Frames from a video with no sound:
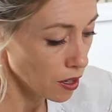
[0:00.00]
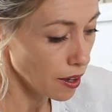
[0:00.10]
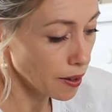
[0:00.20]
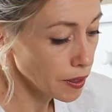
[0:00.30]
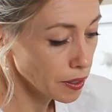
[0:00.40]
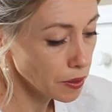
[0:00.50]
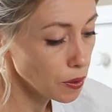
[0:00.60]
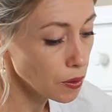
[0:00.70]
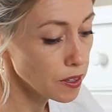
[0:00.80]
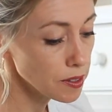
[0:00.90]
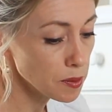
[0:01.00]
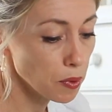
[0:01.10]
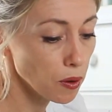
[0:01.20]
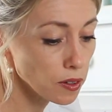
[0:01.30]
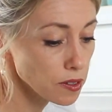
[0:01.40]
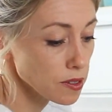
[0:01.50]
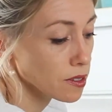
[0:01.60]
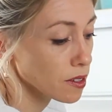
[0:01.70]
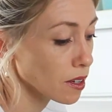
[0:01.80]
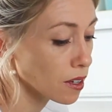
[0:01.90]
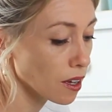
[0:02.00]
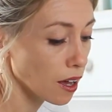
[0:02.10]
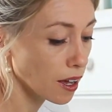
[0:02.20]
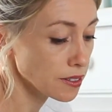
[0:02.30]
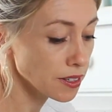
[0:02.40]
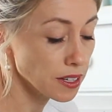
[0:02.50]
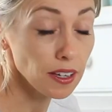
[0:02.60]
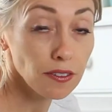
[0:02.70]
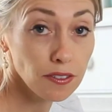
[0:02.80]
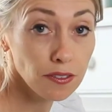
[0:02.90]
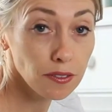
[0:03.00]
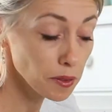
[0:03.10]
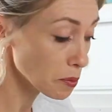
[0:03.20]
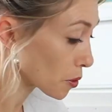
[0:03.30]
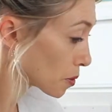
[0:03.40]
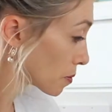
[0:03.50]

I'm going to clean this box underneath the bottom